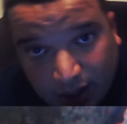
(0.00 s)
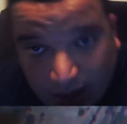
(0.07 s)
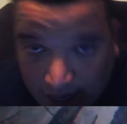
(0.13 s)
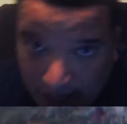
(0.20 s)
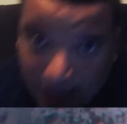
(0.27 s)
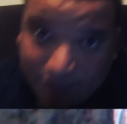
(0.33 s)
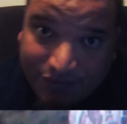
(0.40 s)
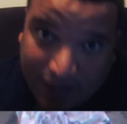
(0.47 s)

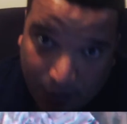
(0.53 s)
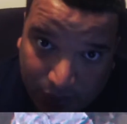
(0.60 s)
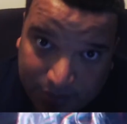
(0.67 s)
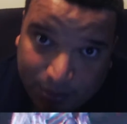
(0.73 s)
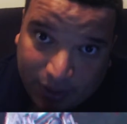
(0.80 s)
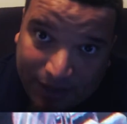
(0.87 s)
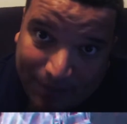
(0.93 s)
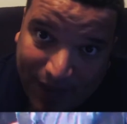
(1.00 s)
if they would
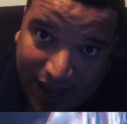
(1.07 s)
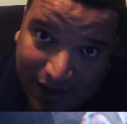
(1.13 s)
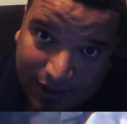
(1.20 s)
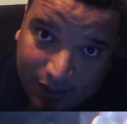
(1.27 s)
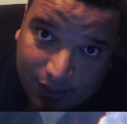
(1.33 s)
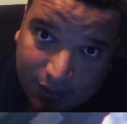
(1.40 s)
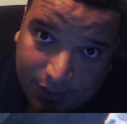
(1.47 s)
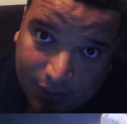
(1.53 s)
bring back
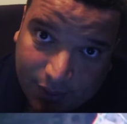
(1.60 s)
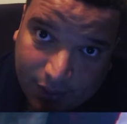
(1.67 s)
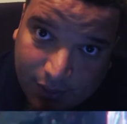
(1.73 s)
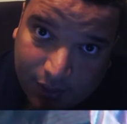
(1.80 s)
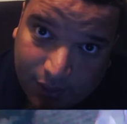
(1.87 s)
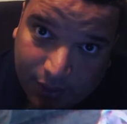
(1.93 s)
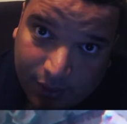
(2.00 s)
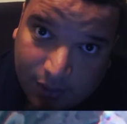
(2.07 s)

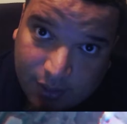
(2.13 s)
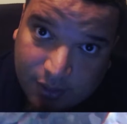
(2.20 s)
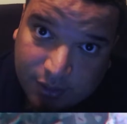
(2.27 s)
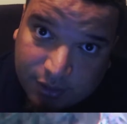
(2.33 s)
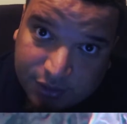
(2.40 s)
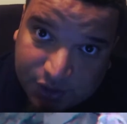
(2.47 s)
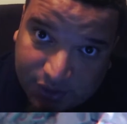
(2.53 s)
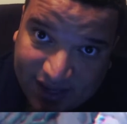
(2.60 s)

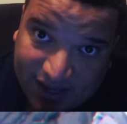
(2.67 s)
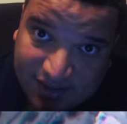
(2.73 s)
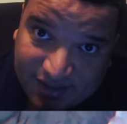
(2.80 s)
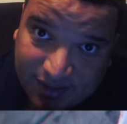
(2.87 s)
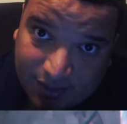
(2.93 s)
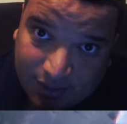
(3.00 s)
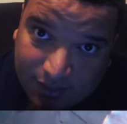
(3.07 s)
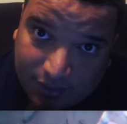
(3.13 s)
Transit